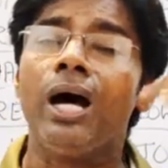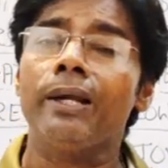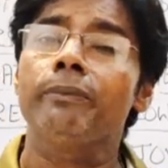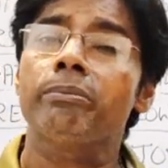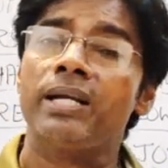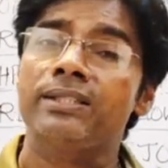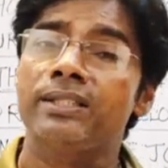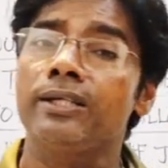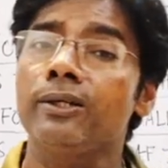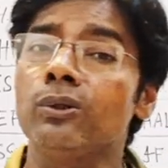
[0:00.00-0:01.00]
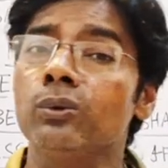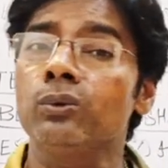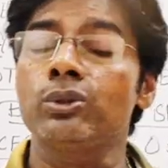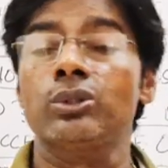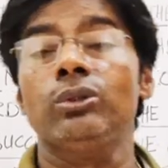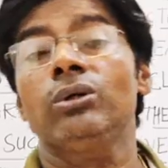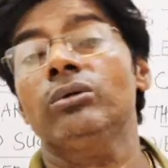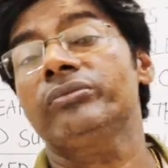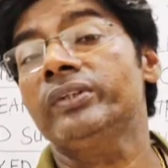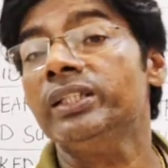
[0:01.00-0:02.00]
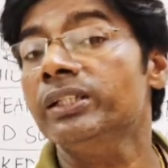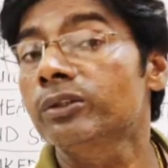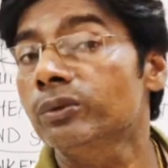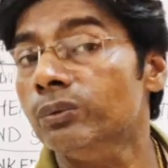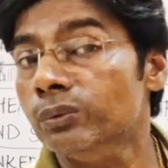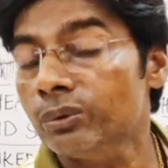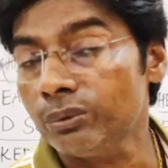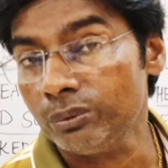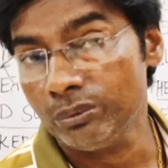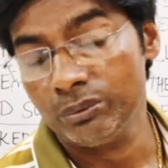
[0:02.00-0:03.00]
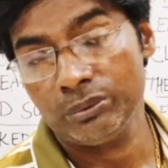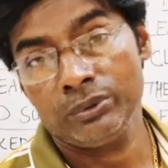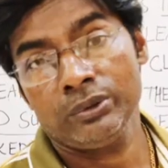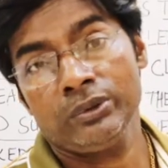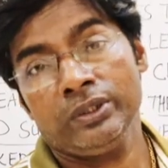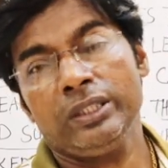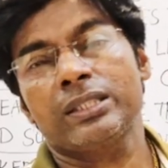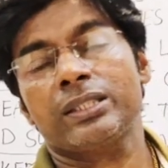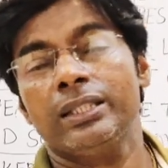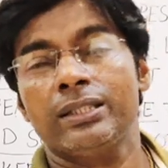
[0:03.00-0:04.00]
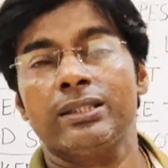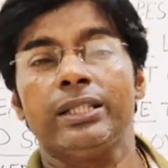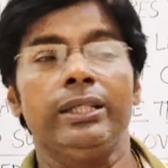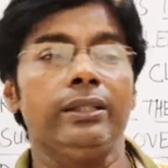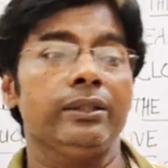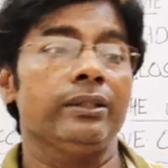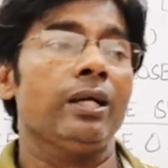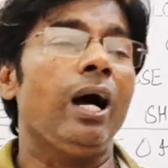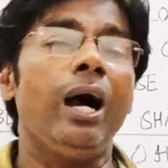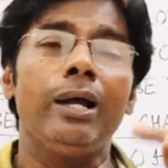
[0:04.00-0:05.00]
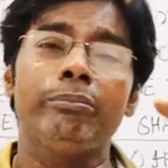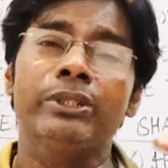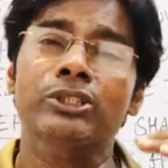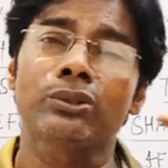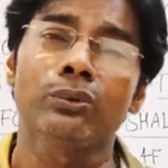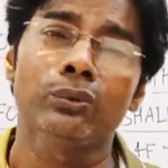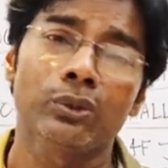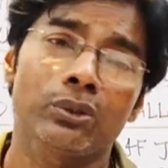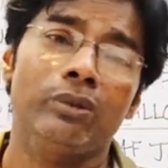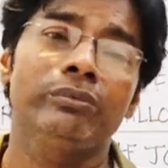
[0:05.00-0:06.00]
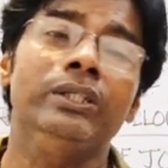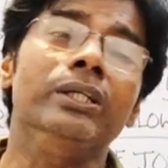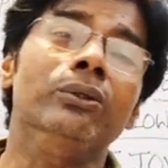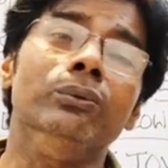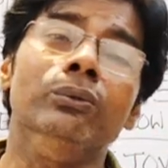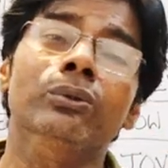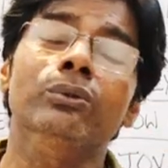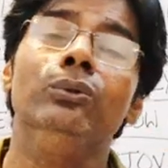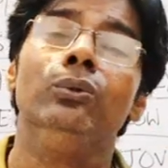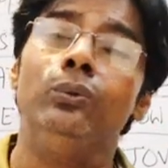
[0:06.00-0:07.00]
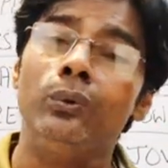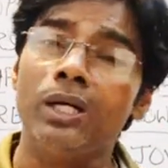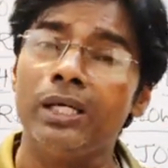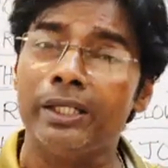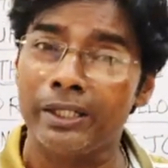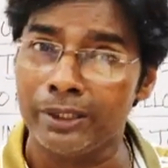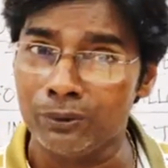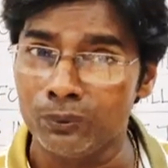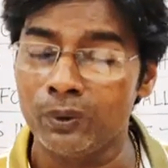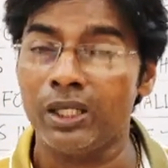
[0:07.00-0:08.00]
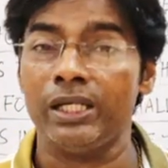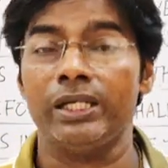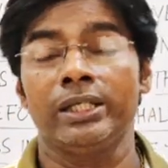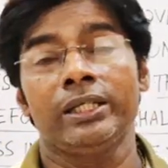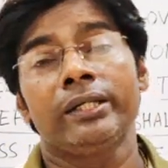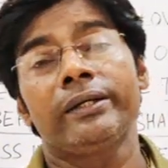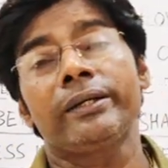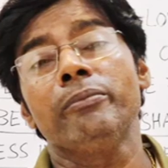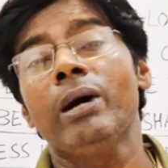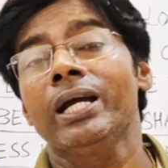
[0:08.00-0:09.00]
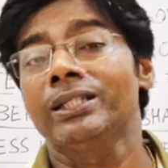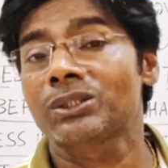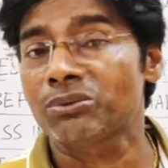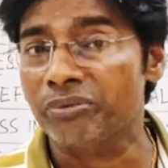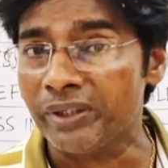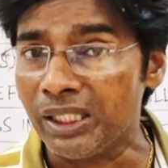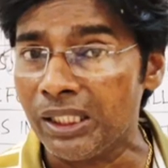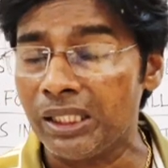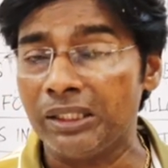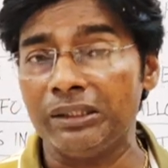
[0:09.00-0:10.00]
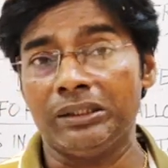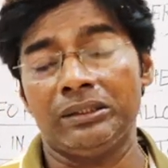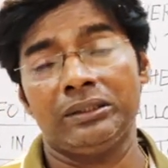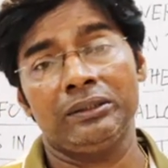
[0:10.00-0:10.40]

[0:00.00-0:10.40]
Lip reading: unpleasant note of the cuckoo. He says the high pitched note of the cuckoo only and only reminds failure